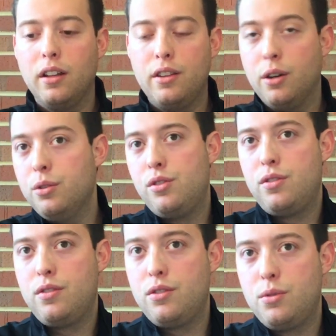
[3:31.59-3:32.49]
those
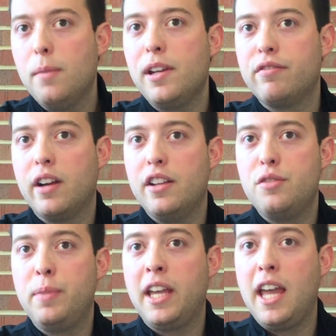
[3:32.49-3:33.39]
swimming friends
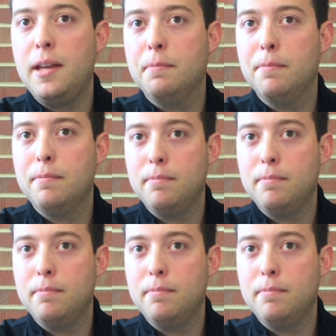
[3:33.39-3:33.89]
became